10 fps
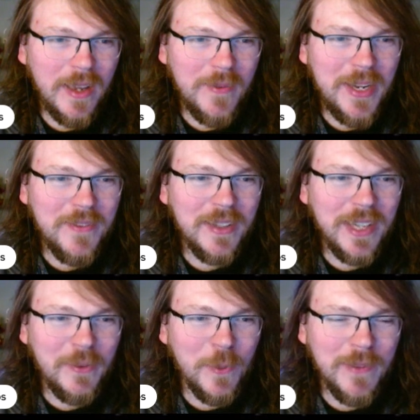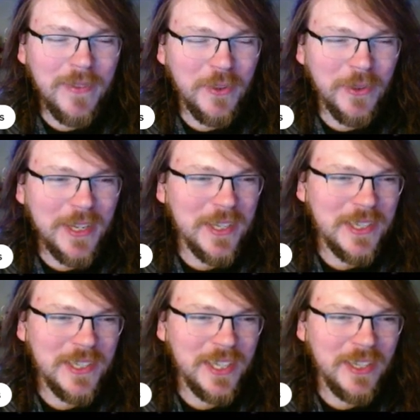I mean, even like one of the
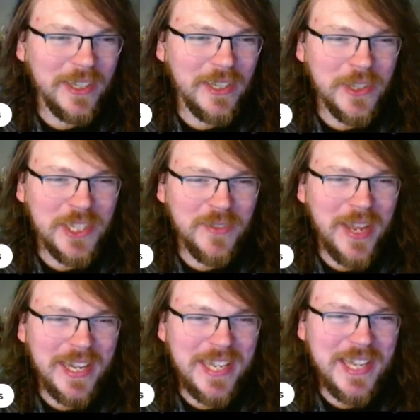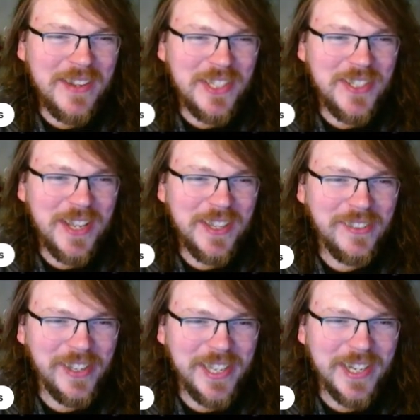greatest, like Chris Sabat, he sounds nothing
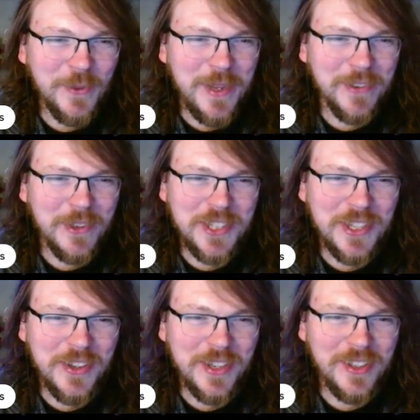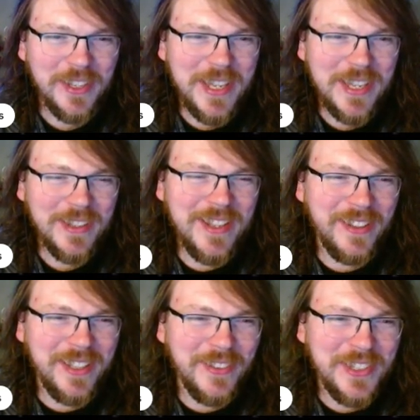like he did when he first started. Like
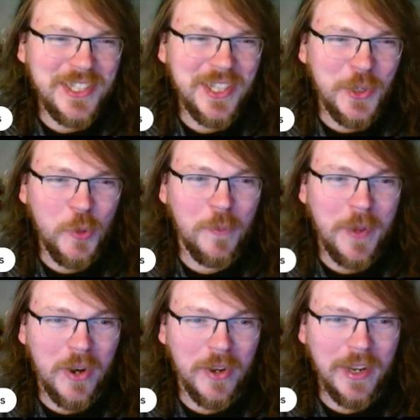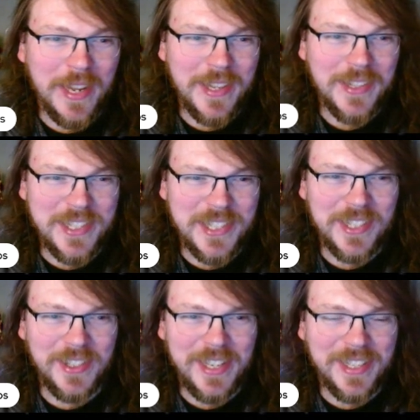like you listen to Kuwabara and then listen
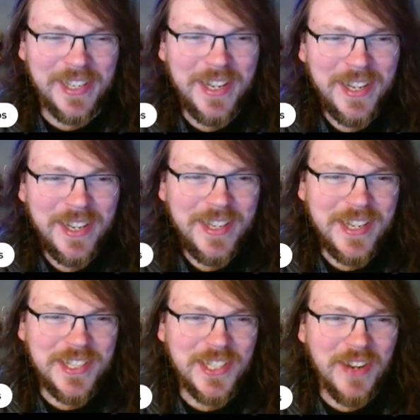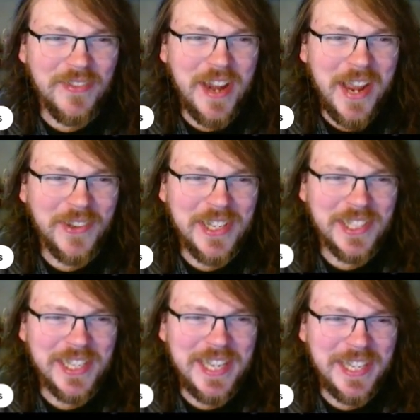to like his stuff now, and it's
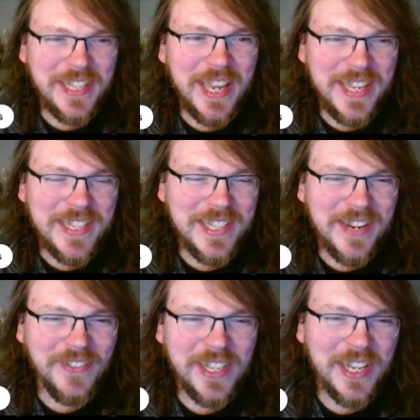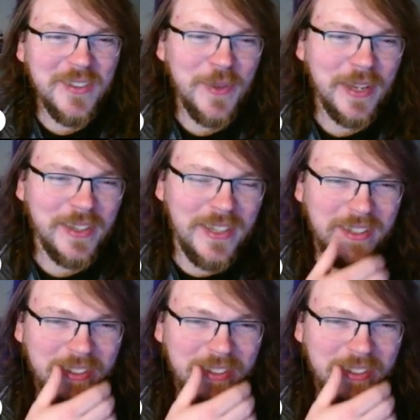like, yeah, he's definitely gotten better.